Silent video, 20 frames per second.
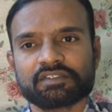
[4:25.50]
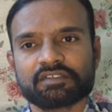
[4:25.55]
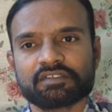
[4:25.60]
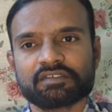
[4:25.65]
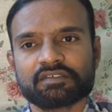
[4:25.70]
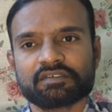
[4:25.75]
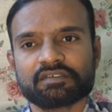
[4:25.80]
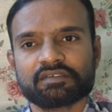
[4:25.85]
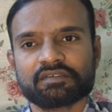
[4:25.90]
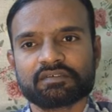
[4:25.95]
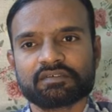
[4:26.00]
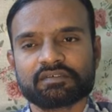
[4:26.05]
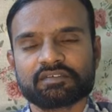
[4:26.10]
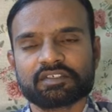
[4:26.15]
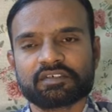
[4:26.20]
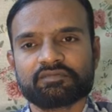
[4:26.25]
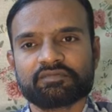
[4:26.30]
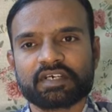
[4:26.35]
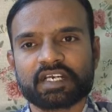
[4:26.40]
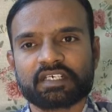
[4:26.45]

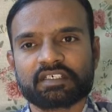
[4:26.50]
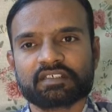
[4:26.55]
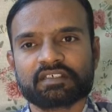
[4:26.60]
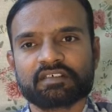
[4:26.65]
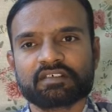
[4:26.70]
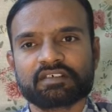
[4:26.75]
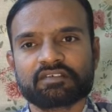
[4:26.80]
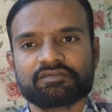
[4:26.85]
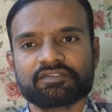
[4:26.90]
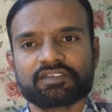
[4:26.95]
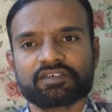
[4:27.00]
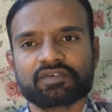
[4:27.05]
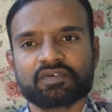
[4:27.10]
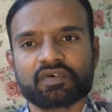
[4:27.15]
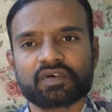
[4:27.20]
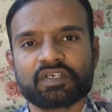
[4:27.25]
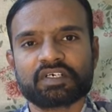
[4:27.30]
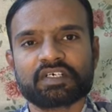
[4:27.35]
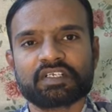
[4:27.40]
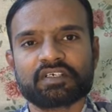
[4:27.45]
the factor of the
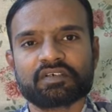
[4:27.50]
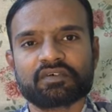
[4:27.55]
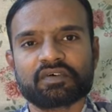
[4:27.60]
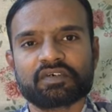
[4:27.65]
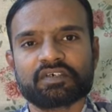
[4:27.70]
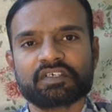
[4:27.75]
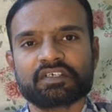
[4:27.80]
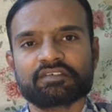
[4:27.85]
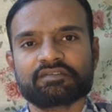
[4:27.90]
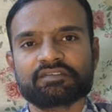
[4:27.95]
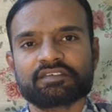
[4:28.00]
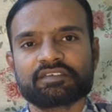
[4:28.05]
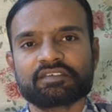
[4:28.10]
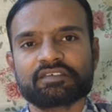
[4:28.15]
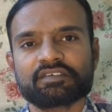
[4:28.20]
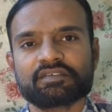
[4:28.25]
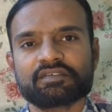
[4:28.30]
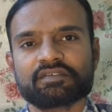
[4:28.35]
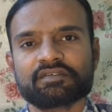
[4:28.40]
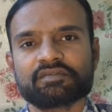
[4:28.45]
quality of
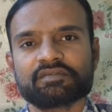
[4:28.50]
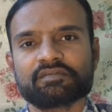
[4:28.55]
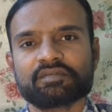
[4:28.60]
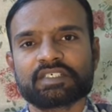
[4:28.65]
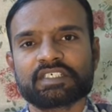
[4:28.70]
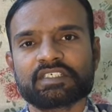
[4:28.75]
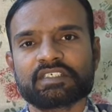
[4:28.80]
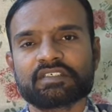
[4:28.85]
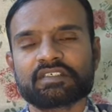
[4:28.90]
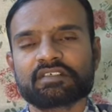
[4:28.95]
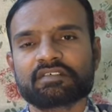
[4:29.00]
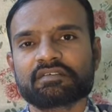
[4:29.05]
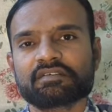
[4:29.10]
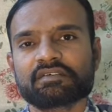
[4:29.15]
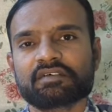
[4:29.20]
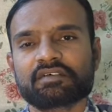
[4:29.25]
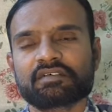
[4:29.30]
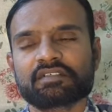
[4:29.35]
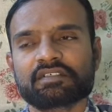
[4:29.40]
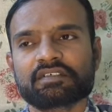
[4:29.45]
the
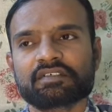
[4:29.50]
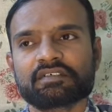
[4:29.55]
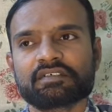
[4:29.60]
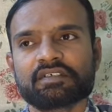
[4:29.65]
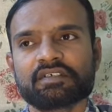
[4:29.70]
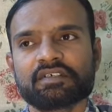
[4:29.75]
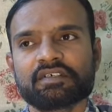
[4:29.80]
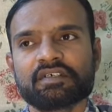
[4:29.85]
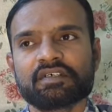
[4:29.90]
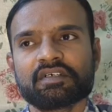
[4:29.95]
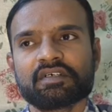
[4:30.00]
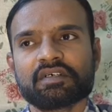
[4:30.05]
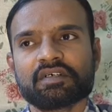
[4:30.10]
material or the